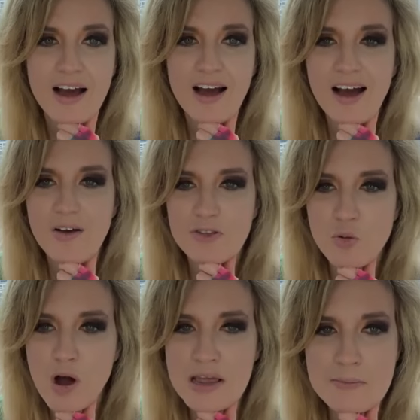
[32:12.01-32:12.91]
Oh,
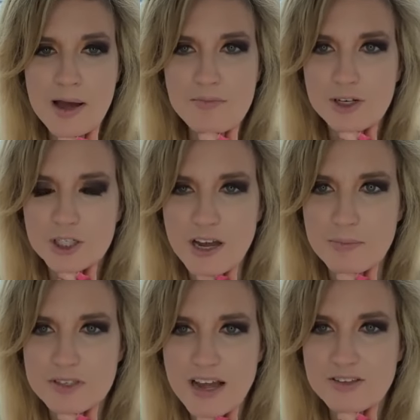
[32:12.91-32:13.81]
20
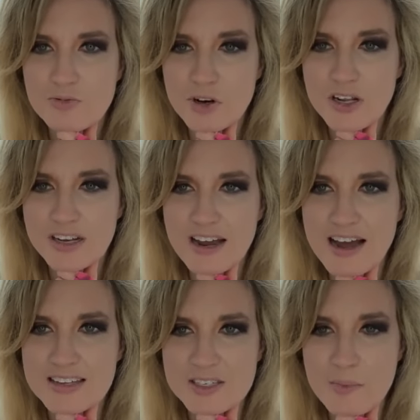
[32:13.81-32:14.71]
memberships. That's really nice.